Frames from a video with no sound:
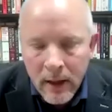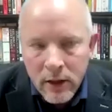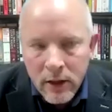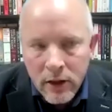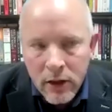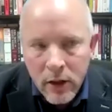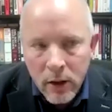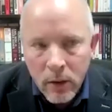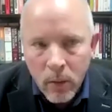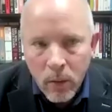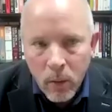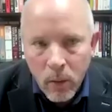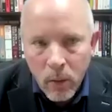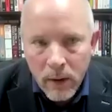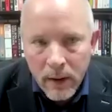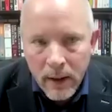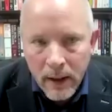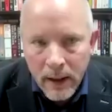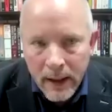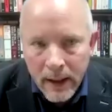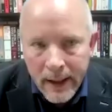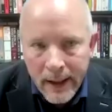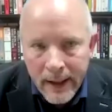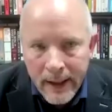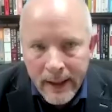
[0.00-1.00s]
So what
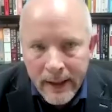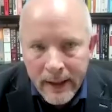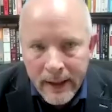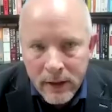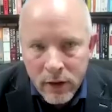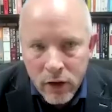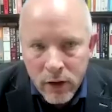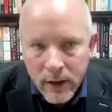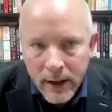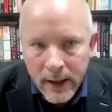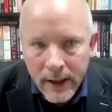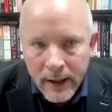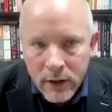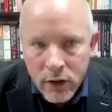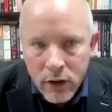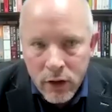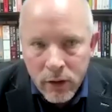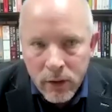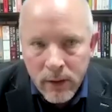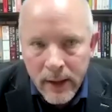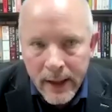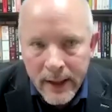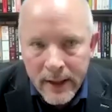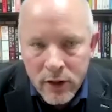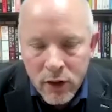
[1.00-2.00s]
I try and
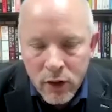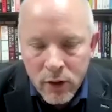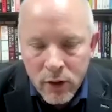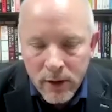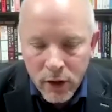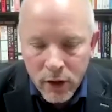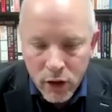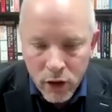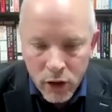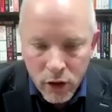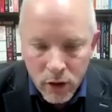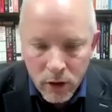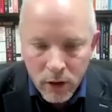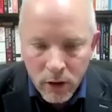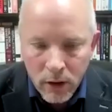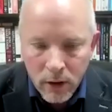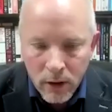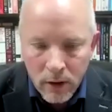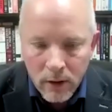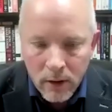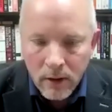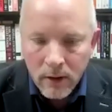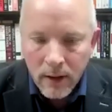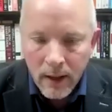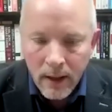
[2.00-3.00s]
do is to
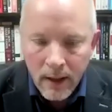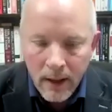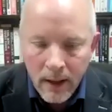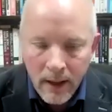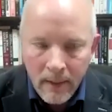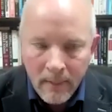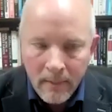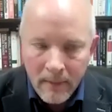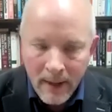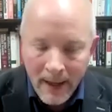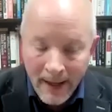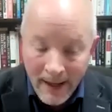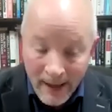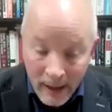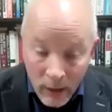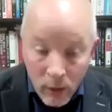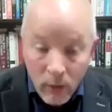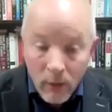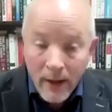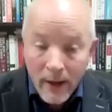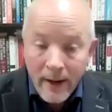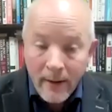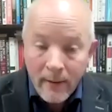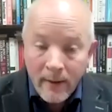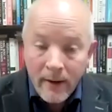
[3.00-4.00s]
ensure that
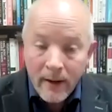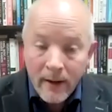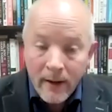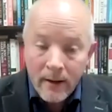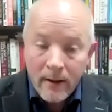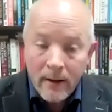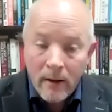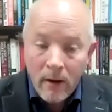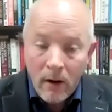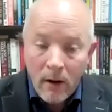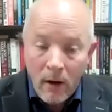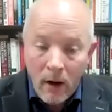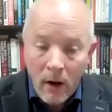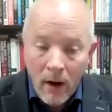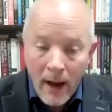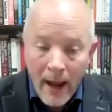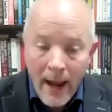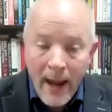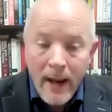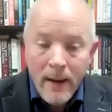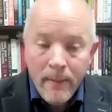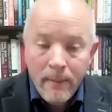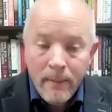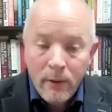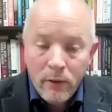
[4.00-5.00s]
you, Eric, are
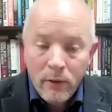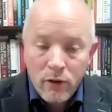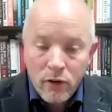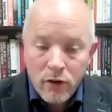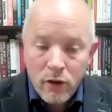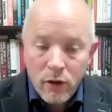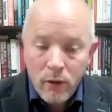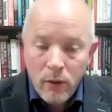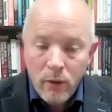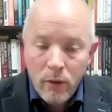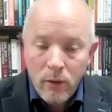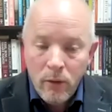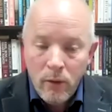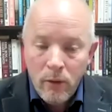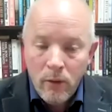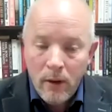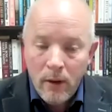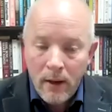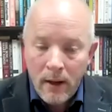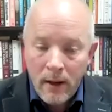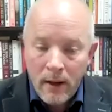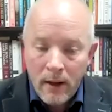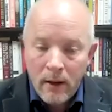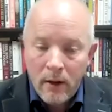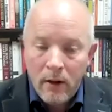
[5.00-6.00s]
able
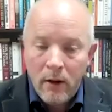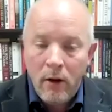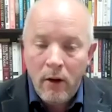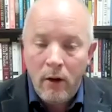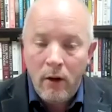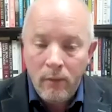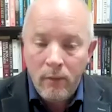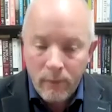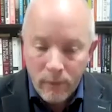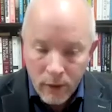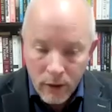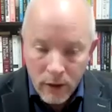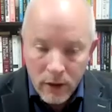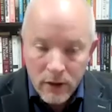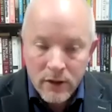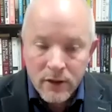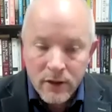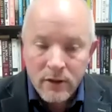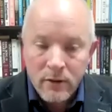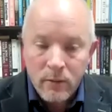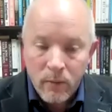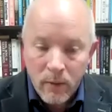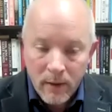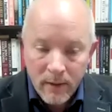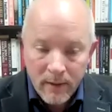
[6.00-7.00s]
to
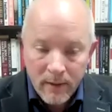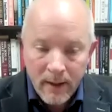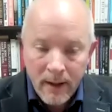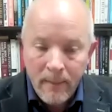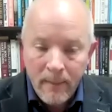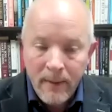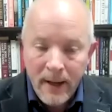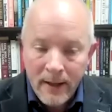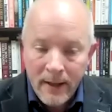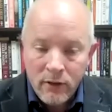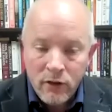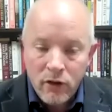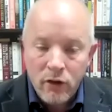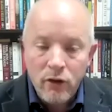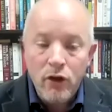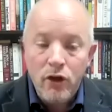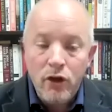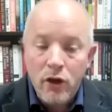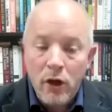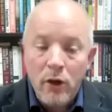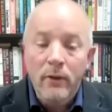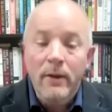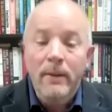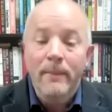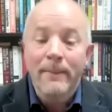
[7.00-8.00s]
converse with them and to
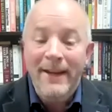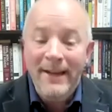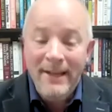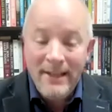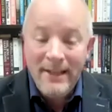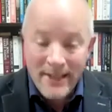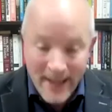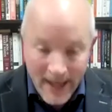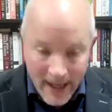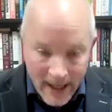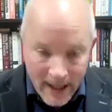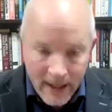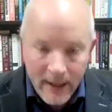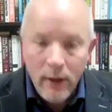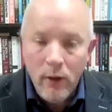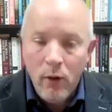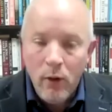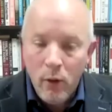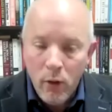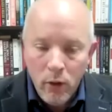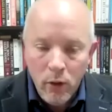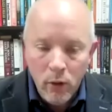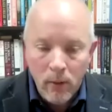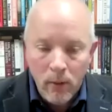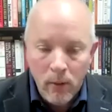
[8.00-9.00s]
show them exactly
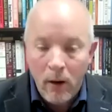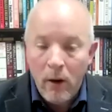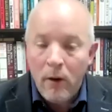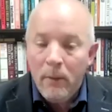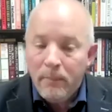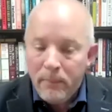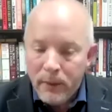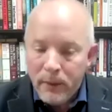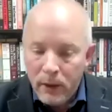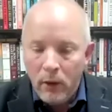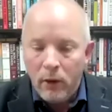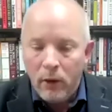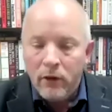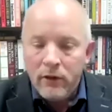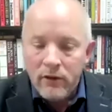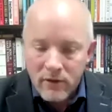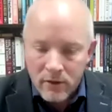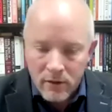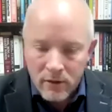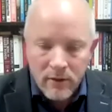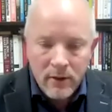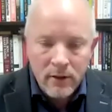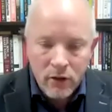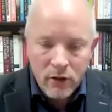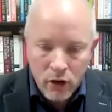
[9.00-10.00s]
who you are beyond
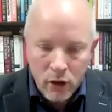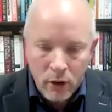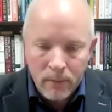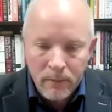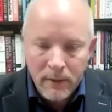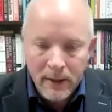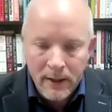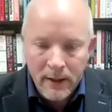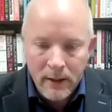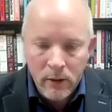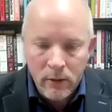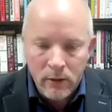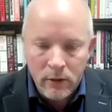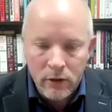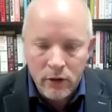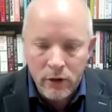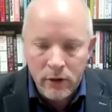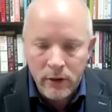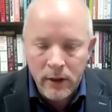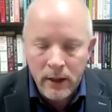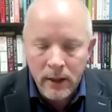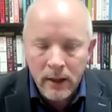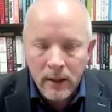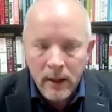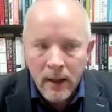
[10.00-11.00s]
the job that you're
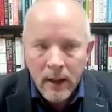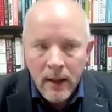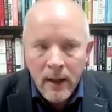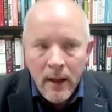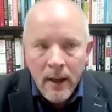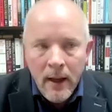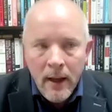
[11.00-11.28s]
doing.